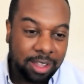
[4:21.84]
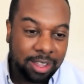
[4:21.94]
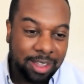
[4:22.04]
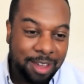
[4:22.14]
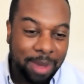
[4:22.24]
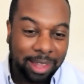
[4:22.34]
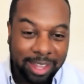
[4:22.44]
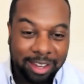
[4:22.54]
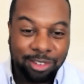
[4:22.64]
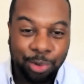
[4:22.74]
in my
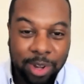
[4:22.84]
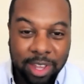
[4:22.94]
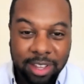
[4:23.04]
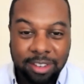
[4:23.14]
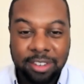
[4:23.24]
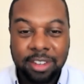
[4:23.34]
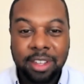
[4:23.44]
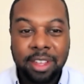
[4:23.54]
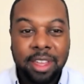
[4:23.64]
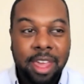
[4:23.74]
late 20s.
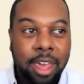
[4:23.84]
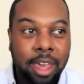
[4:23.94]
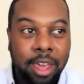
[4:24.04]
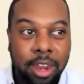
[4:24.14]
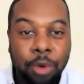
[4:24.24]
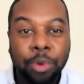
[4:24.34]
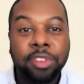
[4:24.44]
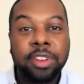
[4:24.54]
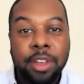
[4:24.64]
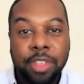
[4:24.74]
And it was
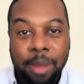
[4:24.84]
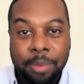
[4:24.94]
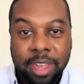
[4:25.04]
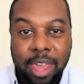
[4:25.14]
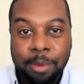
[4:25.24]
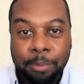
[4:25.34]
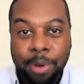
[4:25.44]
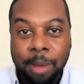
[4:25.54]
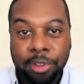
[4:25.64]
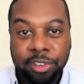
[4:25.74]
there that I became a
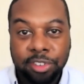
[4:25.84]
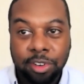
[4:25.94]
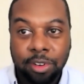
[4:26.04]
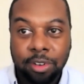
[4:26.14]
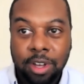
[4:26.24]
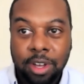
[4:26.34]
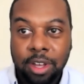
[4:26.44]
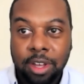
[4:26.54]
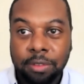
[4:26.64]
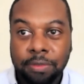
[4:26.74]
publisher of
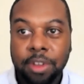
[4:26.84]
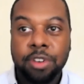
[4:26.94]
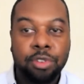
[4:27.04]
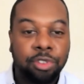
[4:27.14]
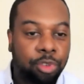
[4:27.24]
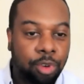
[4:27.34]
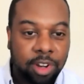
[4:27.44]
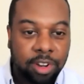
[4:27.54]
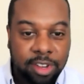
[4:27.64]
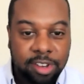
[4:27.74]
a news
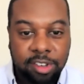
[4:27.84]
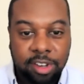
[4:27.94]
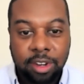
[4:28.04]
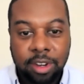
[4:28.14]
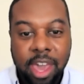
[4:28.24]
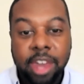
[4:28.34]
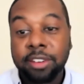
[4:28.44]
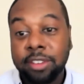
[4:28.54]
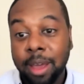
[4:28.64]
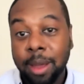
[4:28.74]
organization at a
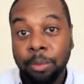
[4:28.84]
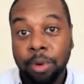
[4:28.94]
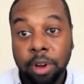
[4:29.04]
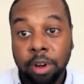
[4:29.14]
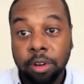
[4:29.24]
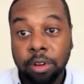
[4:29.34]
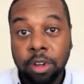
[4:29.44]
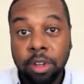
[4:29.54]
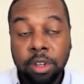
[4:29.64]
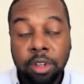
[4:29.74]
time where
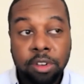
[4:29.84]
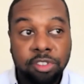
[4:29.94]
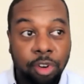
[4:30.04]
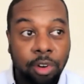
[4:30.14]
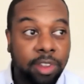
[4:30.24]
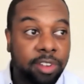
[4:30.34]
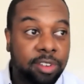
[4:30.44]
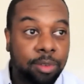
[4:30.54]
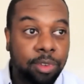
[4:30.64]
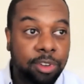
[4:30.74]

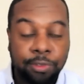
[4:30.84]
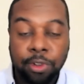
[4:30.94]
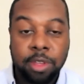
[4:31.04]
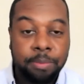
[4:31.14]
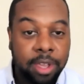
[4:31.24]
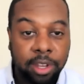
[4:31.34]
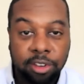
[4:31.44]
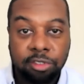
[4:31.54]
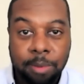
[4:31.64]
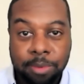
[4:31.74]
journalism was fully being
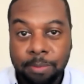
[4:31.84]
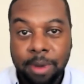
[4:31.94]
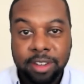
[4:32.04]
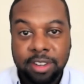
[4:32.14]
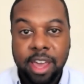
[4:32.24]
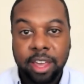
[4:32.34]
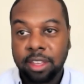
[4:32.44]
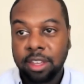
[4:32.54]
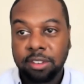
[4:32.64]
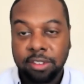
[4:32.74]
disrupted by tech.
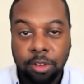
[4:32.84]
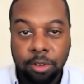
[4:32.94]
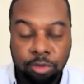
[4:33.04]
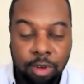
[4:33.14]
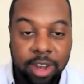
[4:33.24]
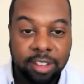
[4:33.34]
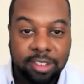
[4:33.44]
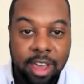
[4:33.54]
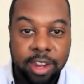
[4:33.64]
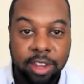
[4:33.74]
And so it was quite
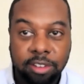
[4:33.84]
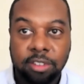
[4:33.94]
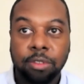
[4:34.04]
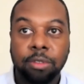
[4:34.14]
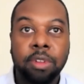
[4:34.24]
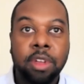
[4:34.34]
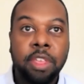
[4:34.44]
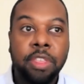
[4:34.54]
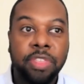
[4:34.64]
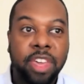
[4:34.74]
exciting to
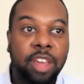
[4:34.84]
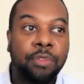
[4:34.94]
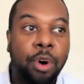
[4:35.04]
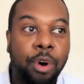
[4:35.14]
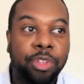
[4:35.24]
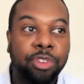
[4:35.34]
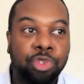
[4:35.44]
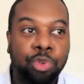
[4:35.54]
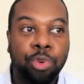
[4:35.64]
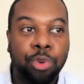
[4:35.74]
think of all the
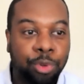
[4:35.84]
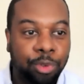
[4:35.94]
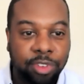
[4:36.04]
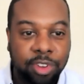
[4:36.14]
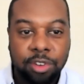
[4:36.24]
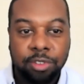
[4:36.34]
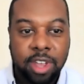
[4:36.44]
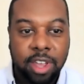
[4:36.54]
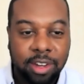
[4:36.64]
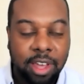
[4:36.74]
tools and new
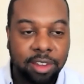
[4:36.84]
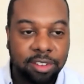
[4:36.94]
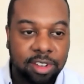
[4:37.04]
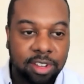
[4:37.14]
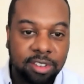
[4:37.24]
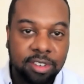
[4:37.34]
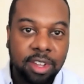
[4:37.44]
technologies